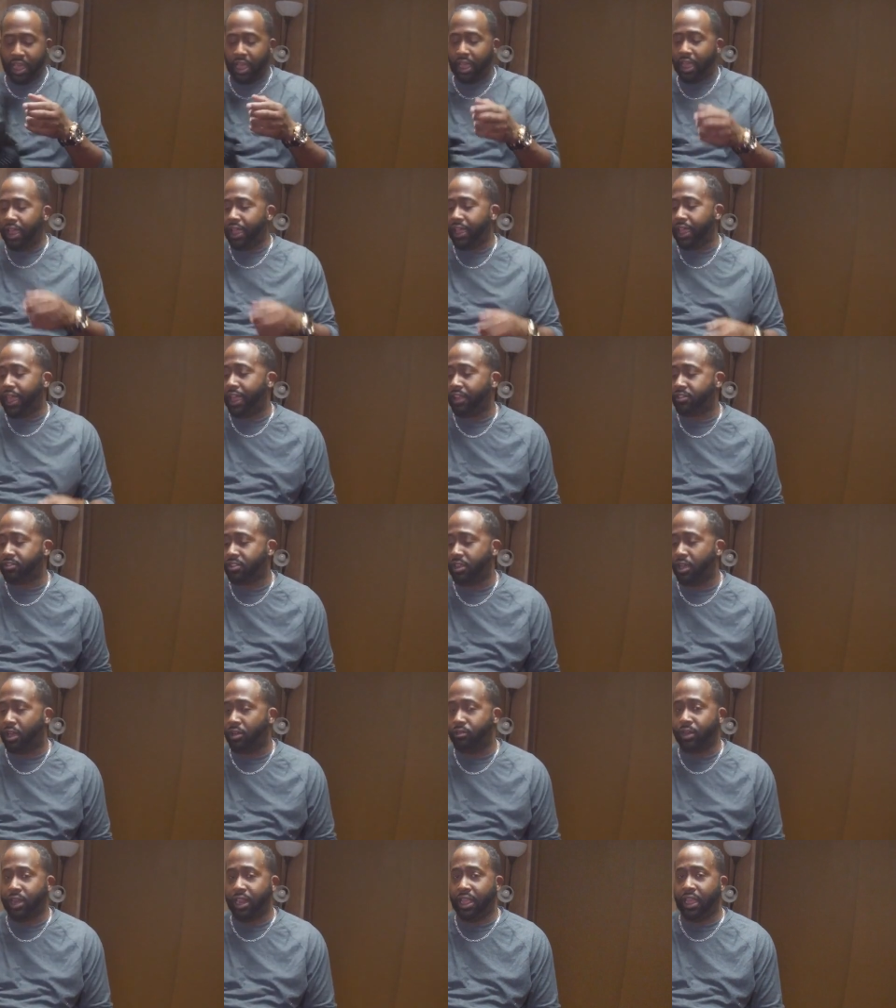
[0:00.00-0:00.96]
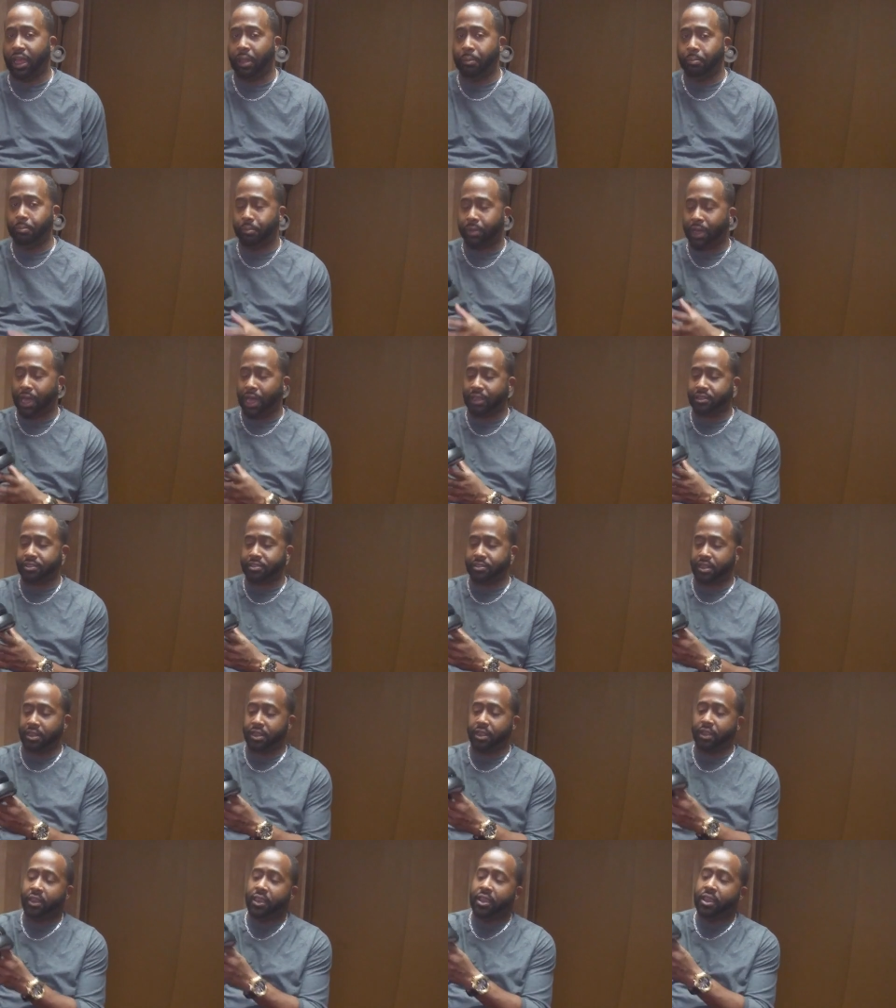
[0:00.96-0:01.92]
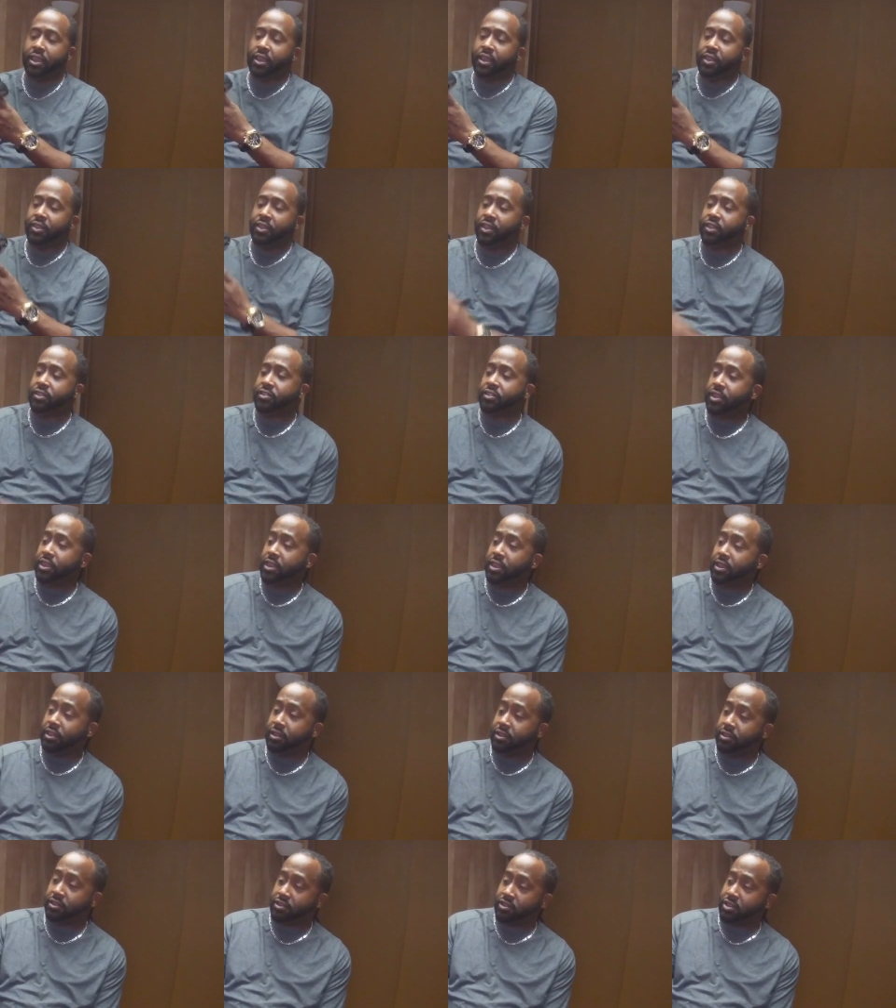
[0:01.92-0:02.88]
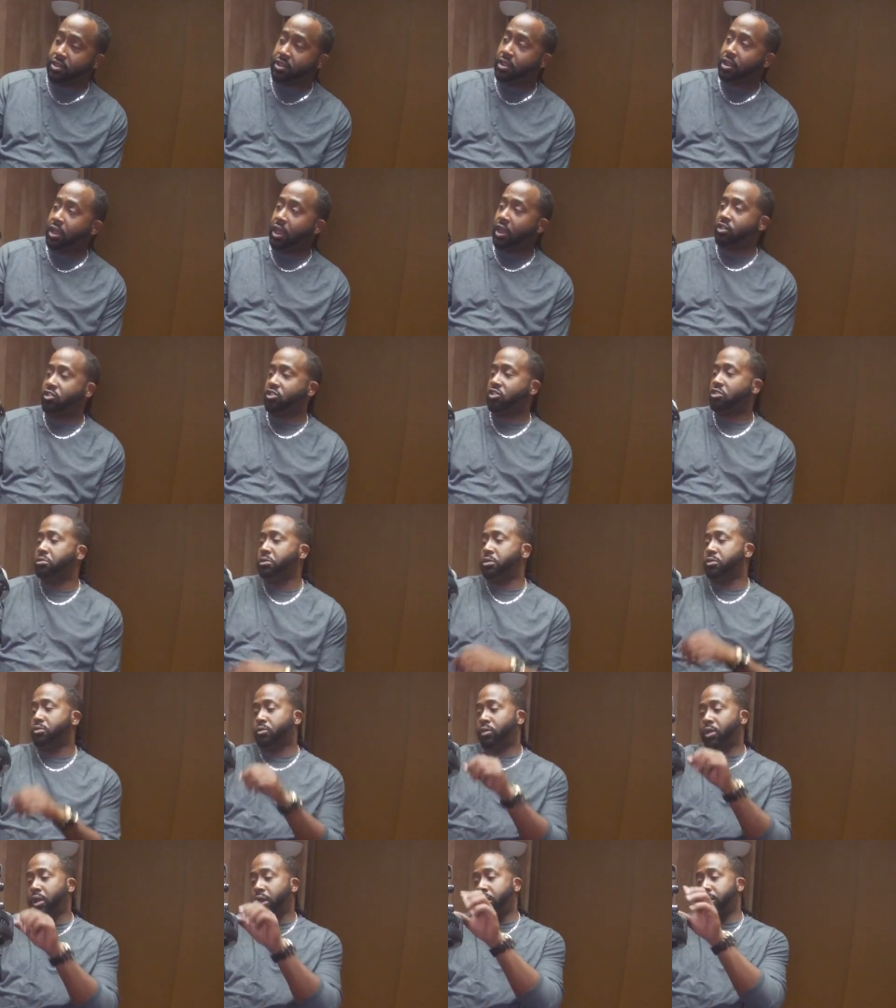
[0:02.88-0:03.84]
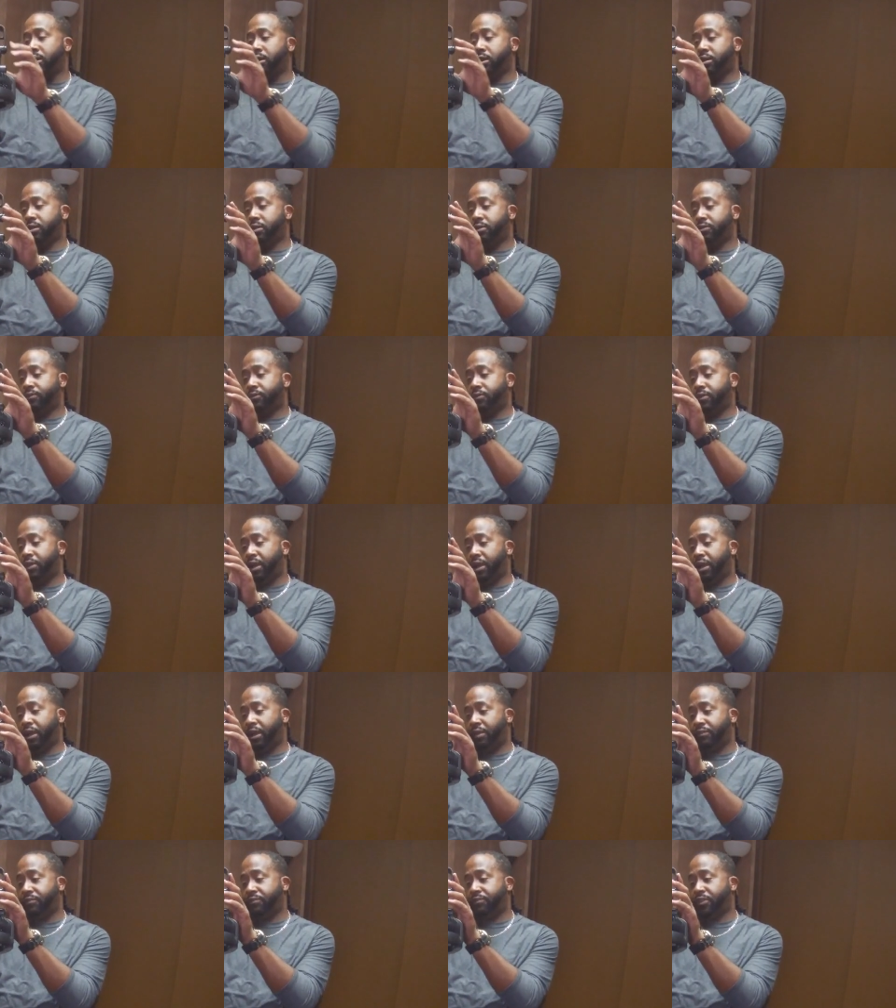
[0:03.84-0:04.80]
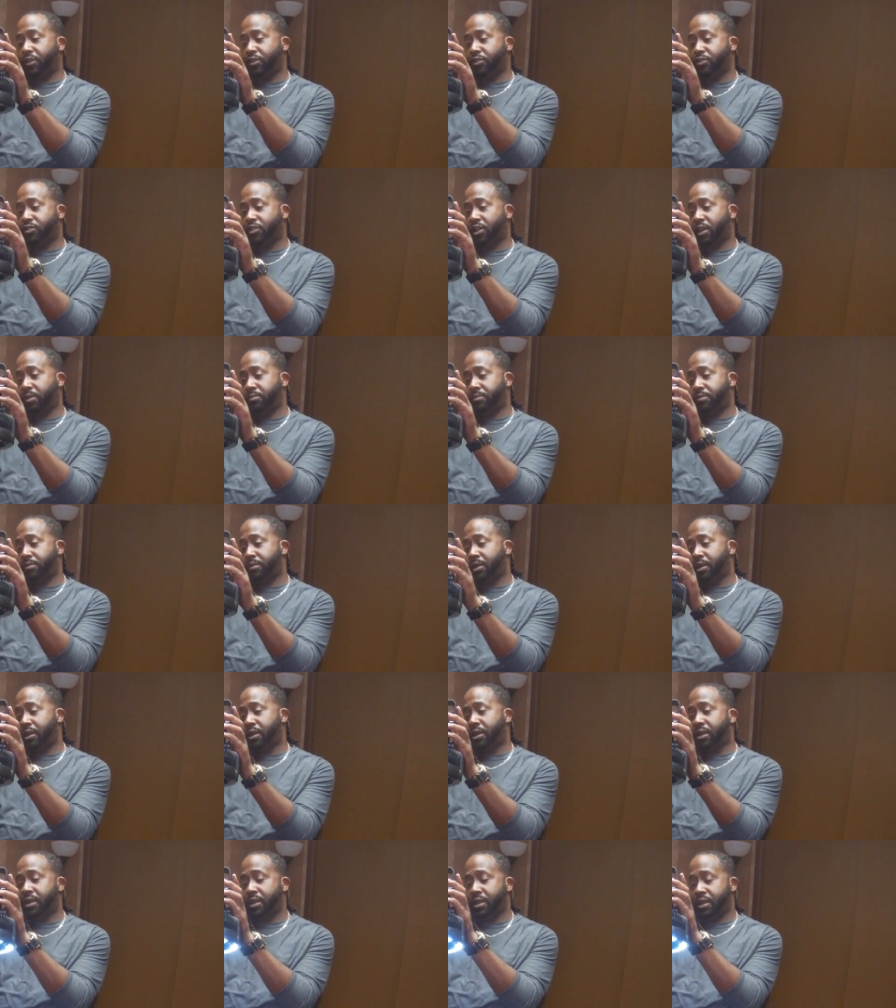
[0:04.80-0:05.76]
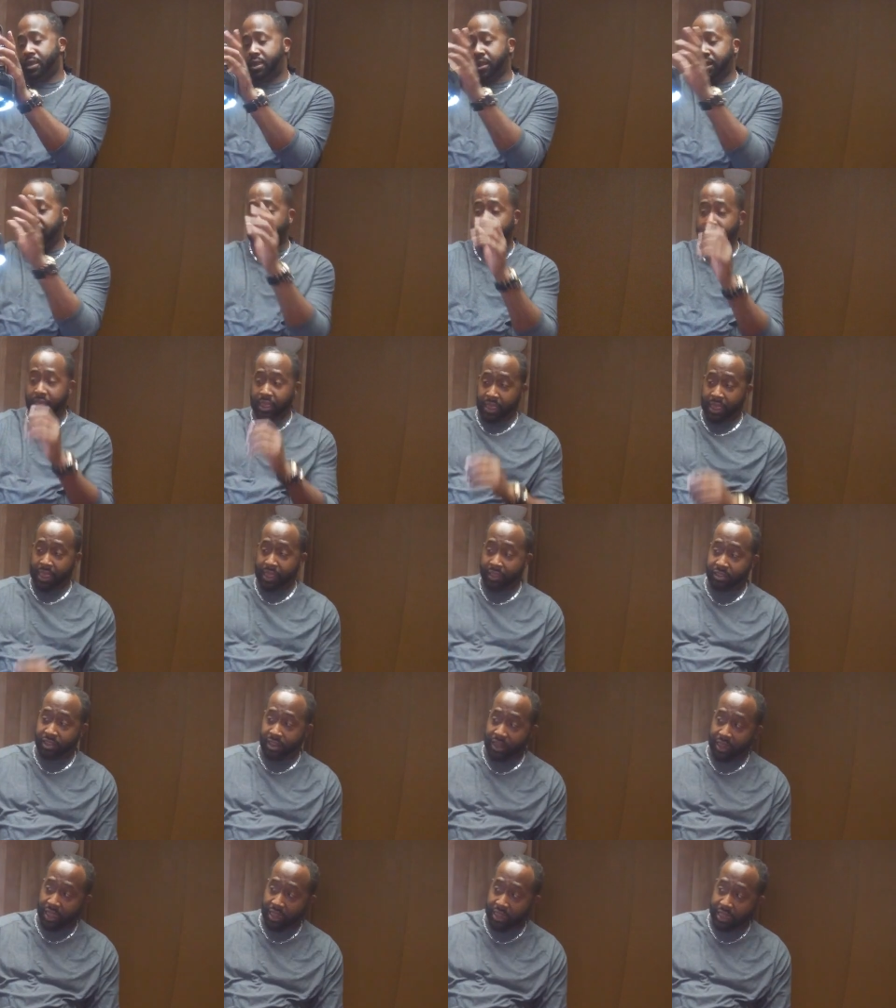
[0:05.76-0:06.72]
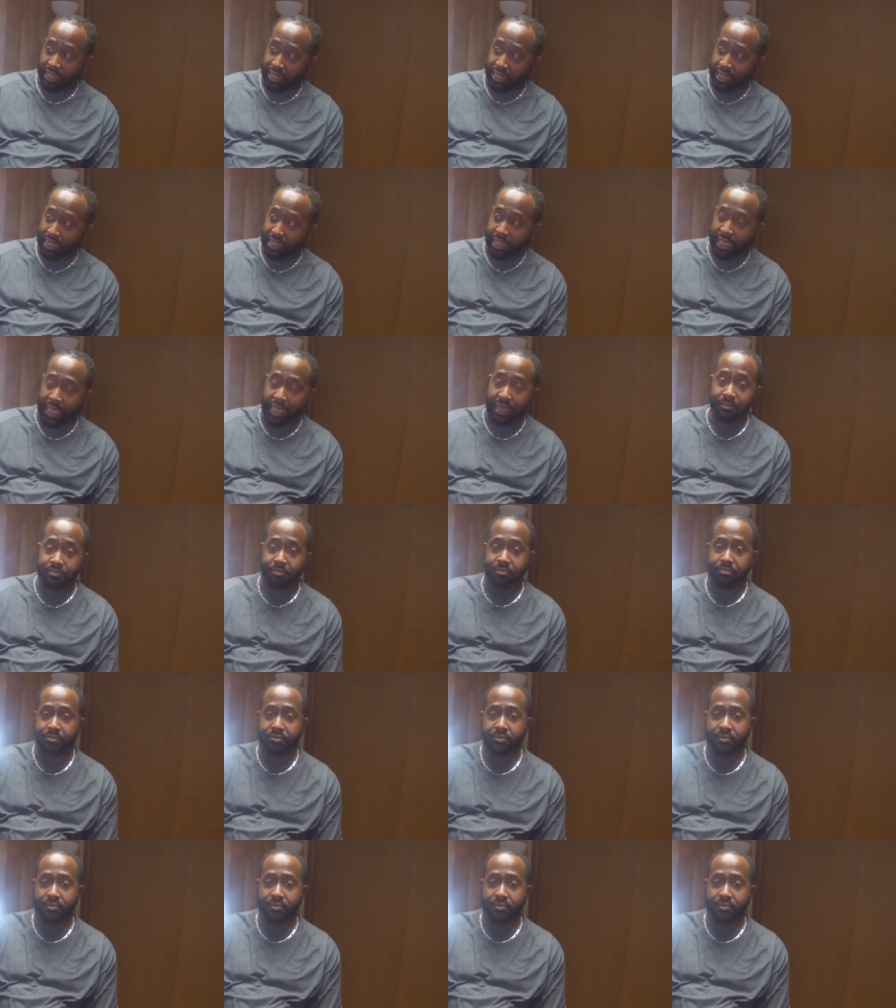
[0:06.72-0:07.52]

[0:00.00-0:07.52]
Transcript: I actually already unboxed it. This is a 2-in-1. First up, it's an LED light.